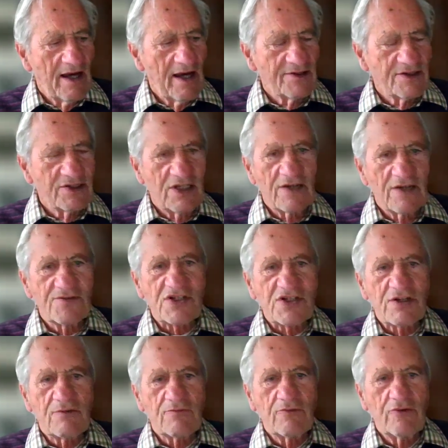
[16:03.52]
and gives
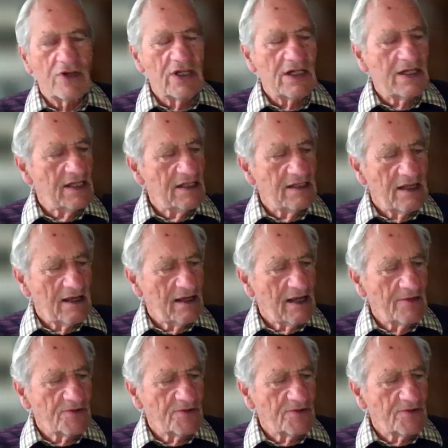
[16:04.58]
some really